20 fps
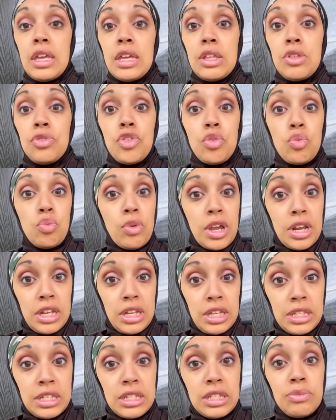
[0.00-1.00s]
The
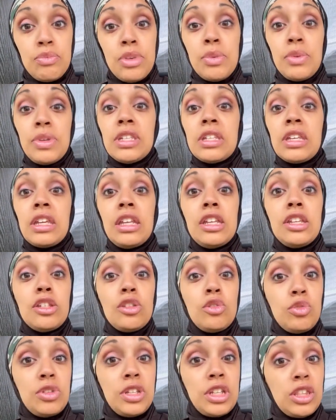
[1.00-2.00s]
redness, baby skin
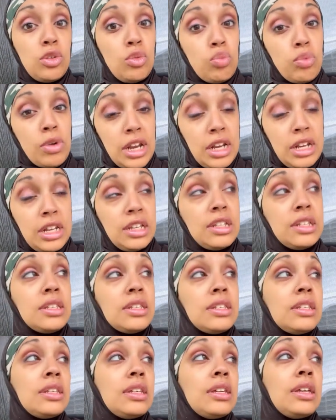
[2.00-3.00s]
is losing the
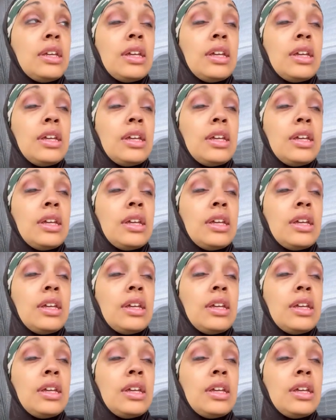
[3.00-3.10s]
redness.